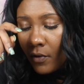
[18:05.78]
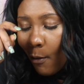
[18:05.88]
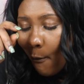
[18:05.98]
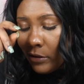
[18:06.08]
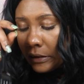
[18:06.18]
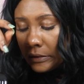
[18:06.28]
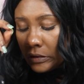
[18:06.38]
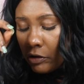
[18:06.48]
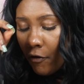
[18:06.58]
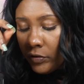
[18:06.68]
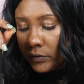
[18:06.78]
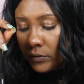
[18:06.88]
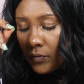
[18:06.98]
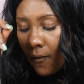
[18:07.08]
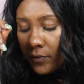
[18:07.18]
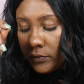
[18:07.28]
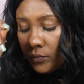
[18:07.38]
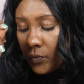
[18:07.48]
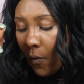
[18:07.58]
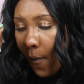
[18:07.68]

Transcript: Oh, stop it. That's not really good.